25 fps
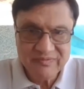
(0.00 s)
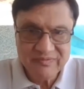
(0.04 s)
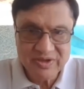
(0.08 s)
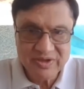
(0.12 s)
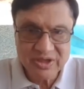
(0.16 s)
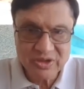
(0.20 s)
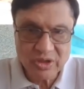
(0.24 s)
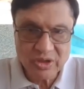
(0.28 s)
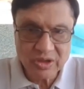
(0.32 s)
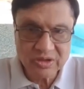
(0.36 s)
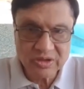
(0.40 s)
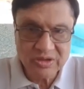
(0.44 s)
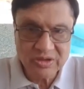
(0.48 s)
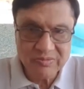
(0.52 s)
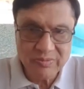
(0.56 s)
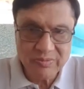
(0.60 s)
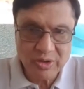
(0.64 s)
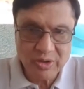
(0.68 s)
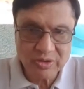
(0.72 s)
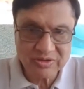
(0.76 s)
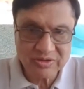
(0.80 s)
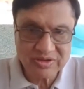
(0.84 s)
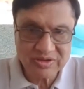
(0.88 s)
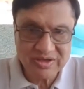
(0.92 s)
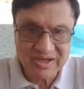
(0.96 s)
are talking
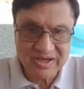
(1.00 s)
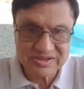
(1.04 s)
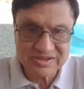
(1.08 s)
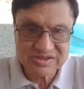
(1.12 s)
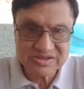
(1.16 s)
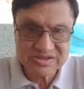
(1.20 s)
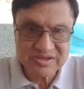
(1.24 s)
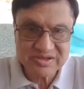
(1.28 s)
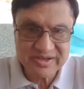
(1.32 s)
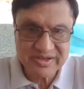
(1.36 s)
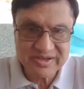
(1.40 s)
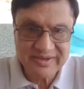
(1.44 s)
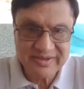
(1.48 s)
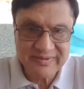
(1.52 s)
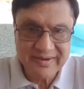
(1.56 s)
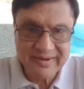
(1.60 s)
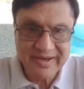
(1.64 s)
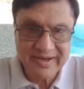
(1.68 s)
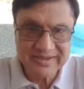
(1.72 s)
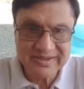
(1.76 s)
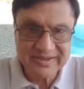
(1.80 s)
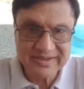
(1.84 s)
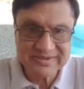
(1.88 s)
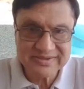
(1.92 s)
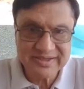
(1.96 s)
about
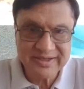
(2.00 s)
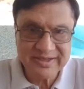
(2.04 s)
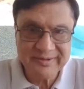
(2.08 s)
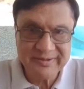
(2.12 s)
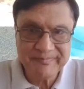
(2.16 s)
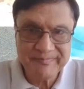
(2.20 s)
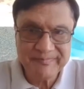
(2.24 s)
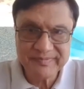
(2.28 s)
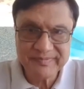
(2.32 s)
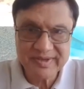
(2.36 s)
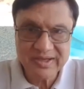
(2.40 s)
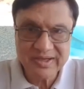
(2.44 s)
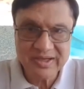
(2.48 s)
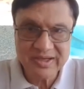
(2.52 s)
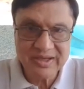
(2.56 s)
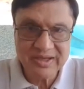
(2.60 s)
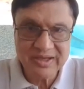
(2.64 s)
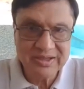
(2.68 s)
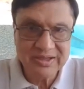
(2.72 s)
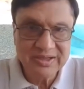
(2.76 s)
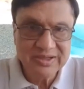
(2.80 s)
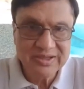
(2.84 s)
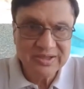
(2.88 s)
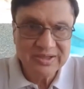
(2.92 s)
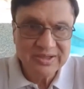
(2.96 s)
clustering as a
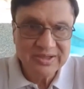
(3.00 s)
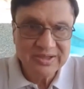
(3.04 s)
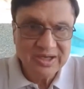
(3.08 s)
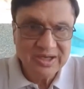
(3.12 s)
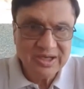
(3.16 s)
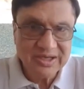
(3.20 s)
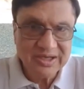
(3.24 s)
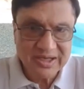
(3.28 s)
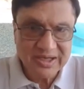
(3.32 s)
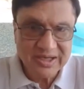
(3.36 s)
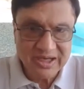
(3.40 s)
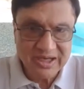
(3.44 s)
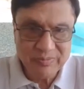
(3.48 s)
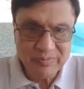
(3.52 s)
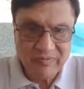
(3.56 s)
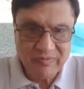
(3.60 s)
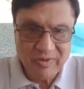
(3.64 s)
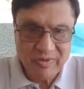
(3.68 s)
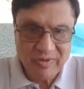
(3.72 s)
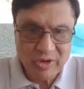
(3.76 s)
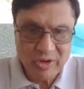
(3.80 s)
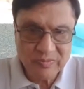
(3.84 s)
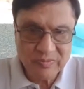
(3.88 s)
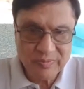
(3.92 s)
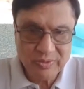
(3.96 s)
type
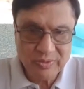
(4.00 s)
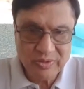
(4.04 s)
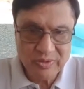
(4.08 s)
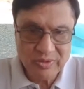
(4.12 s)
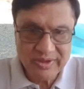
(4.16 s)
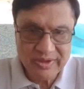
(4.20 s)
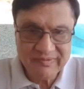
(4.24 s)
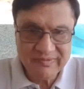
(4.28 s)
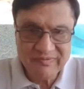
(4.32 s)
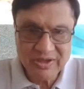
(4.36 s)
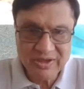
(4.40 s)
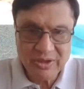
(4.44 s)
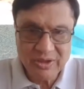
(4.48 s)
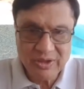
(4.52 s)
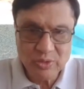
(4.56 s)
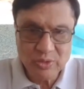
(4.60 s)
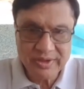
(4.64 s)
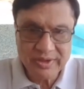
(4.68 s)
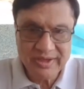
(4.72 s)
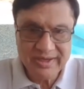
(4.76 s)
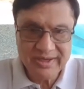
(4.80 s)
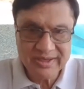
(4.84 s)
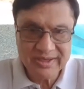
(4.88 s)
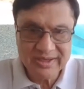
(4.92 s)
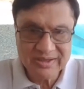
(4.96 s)
of output, and we are
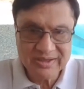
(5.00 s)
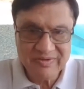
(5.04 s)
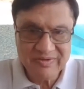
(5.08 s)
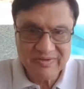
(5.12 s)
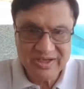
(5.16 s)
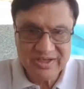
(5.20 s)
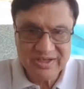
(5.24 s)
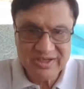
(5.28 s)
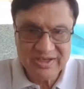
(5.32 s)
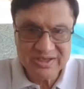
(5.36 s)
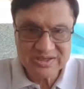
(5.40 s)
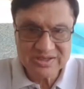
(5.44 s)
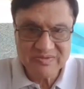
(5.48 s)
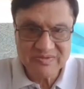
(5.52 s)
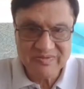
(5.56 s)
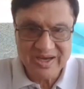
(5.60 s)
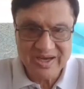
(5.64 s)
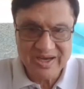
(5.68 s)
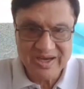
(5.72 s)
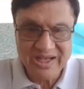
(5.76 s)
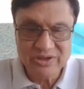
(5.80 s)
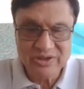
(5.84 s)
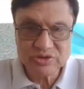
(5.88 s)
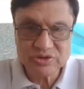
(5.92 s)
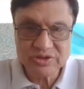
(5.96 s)
looking at the various
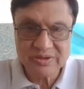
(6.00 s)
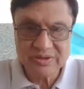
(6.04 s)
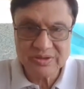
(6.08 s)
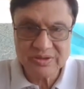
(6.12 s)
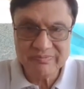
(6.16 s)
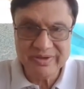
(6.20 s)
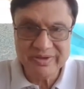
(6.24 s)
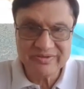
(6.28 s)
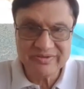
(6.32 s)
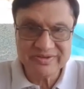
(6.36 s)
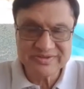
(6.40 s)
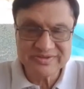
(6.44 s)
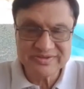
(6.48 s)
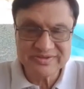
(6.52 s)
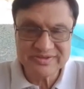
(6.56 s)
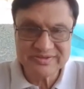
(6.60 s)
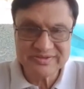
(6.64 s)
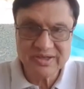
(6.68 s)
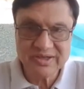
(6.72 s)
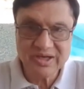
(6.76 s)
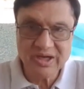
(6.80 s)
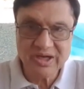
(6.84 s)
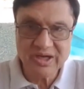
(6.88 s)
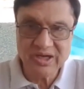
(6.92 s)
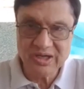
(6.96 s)
evaluation
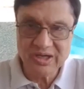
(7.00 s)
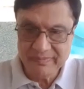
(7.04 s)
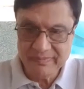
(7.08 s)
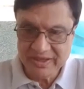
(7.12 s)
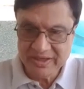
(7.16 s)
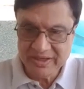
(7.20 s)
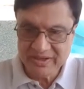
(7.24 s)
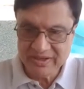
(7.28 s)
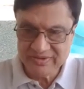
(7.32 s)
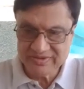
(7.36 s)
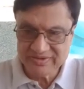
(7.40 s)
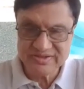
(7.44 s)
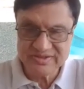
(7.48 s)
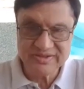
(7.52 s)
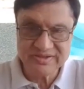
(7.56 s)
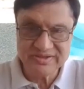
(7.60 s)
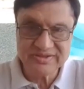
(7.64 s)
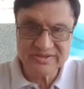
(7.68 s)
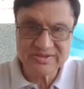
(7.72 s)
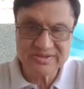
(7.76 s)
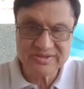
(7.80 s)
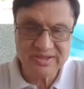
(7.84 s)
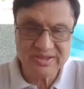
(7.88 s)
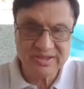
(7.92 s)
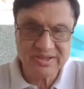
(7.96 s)

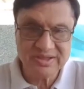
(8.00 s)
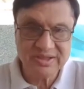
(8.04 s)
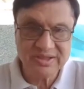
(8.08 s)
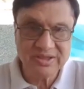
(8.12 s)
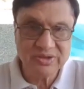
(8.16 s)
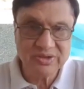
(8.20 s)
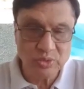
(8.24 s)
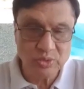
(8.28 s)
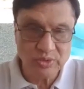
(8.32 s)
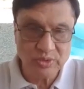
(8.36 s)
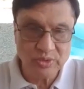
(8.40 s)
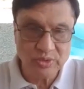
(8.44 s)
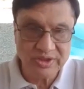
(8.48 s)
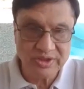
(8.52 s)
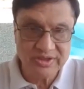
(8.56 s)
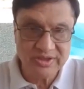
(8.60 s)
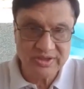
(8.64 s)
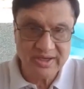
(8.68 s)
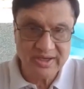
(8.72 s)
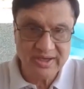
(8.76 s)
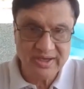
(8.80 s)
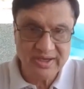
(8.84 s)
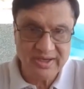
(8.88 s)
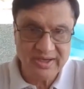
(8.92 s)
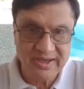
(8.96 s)
matrices, including
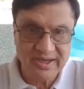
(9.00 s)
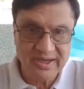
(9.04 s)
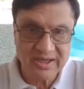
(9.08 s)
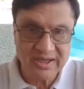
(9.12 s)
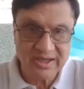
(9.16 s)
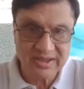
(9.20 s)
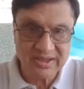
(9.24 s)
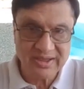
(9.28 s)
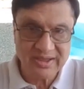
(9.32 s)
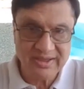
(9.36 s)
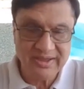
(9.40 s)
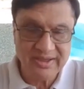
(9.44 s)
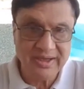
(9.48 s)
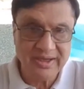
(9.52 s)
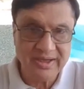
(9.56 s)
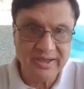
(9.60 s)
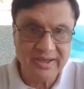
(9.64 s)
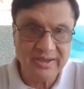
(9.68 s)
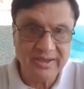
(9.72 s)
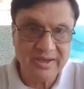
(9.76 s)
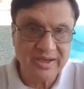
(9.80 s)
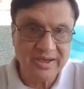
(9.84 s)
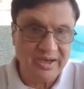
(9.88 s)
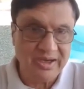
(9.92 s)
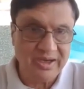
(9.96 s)
the ARI
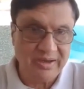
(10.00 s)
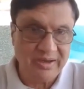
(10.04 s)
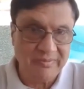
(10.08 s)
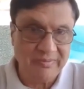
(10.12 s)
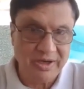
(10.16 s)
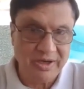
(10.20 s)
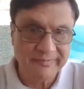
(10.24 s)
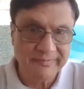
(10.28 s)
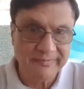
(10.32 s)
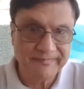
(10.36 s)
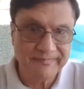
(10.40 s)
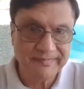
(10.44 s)
and AMI.